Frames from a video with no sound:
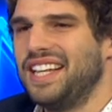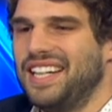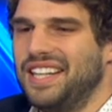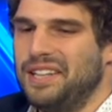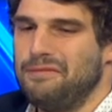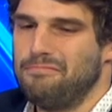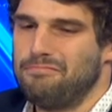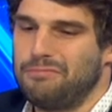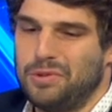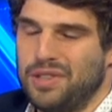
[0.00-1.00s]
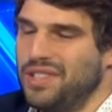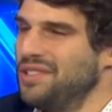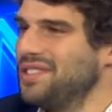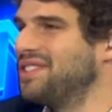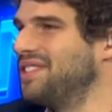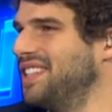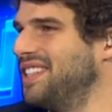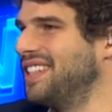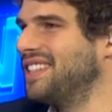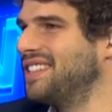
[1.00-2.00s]
We're used to it,
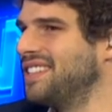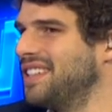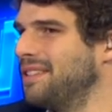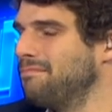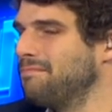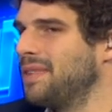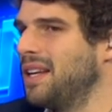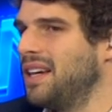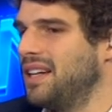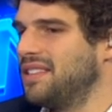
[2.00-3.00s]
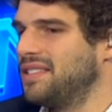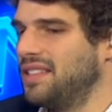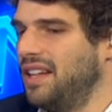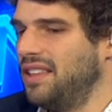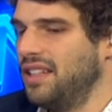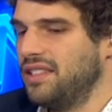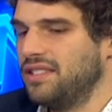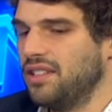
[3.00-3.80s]
and I think it's